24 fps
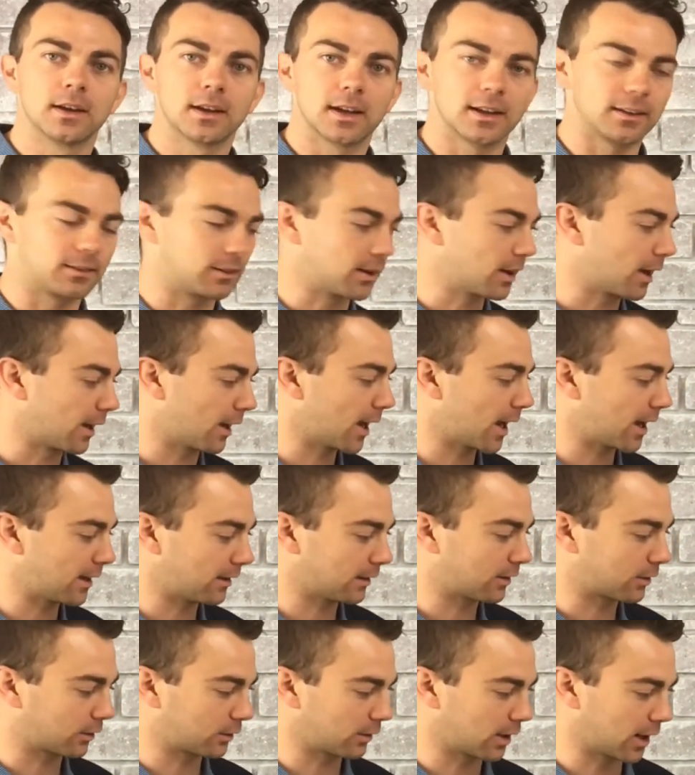
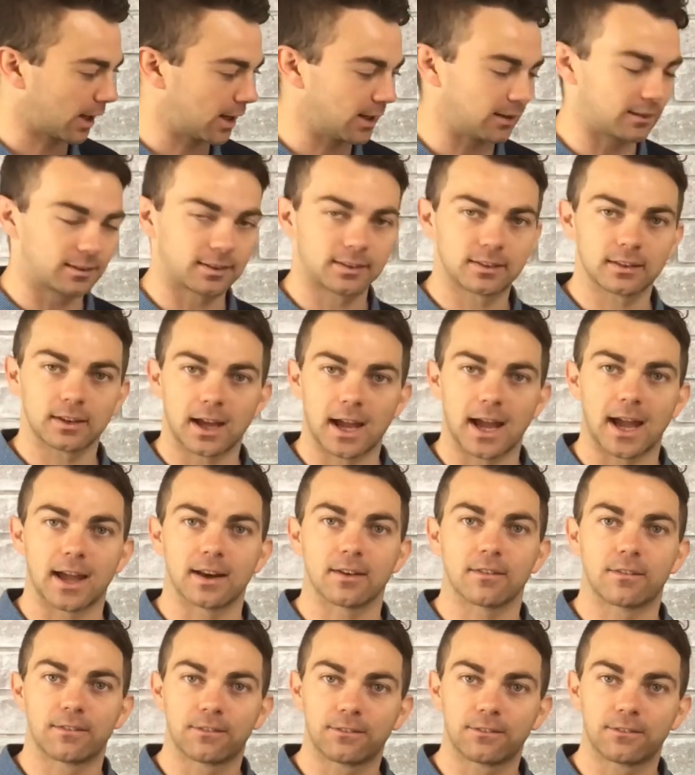it heats at